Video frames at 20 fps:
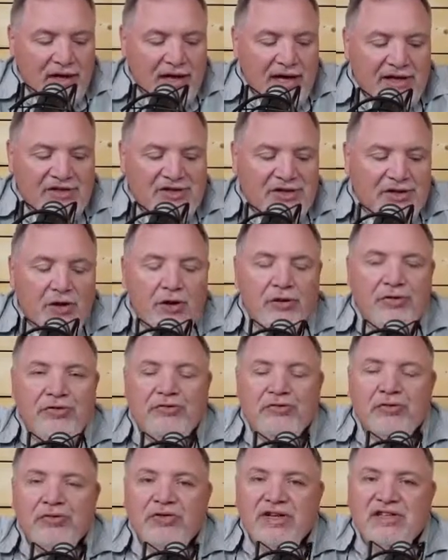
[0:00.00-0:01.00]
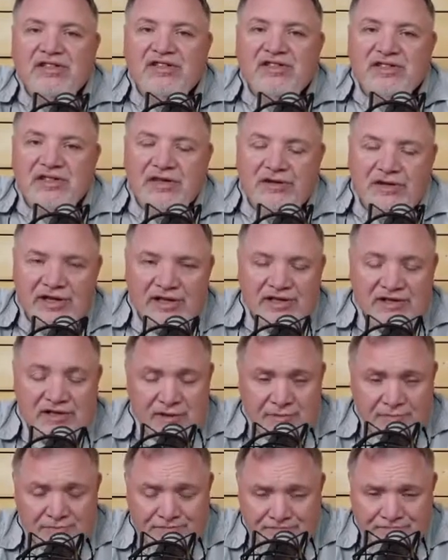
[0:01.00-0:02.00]
as you go through this
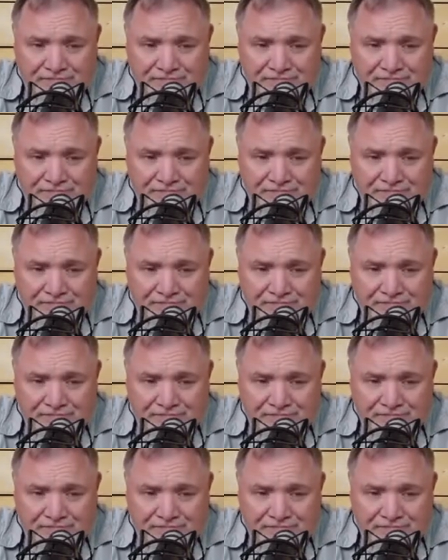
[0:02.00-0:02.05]
series,